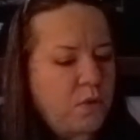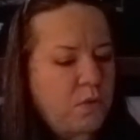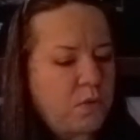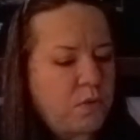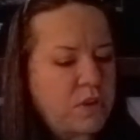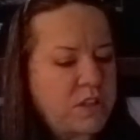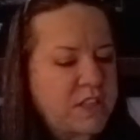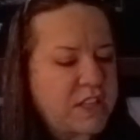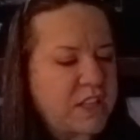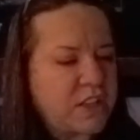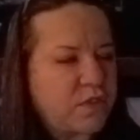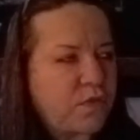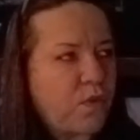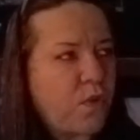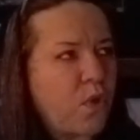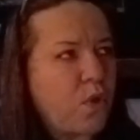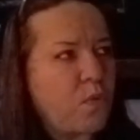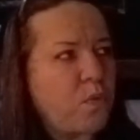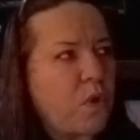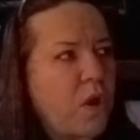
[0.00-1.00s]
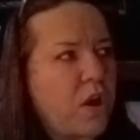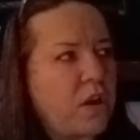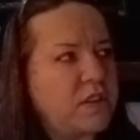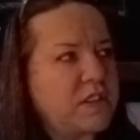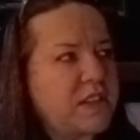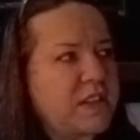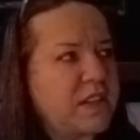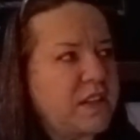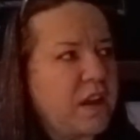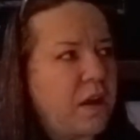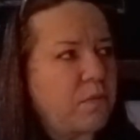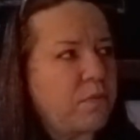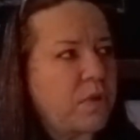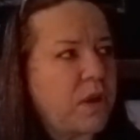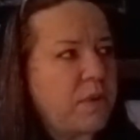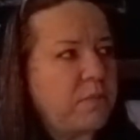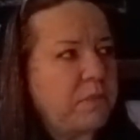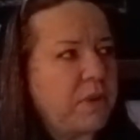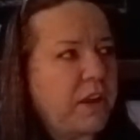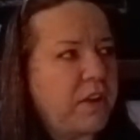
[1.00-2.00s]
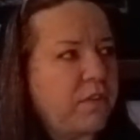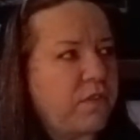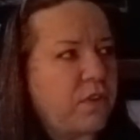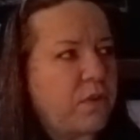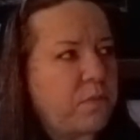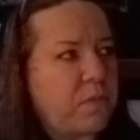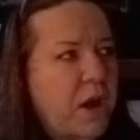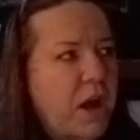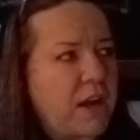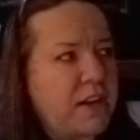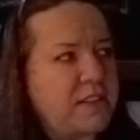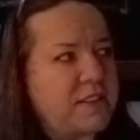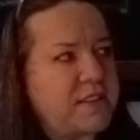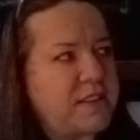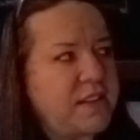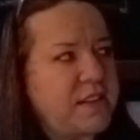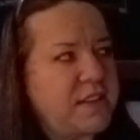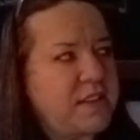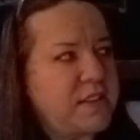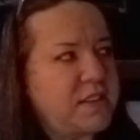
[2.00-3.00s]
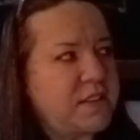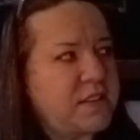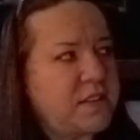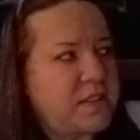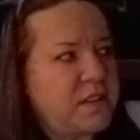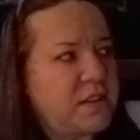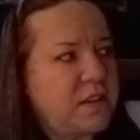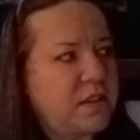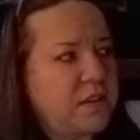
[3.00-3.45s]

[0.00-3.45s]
What's this Four of Wands in the upright mean for Pisces